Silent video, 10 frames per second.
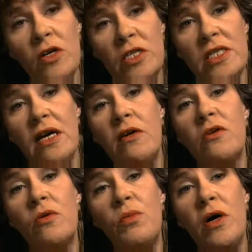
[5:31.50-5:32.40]

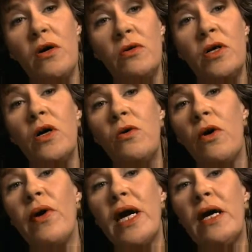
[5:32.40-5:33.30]
skeletal bone
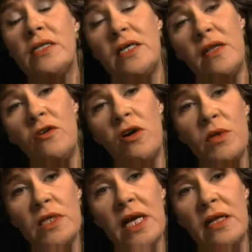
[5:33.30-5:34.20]
growing outside the
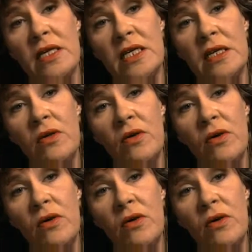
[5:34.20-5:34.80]
normal skeleton.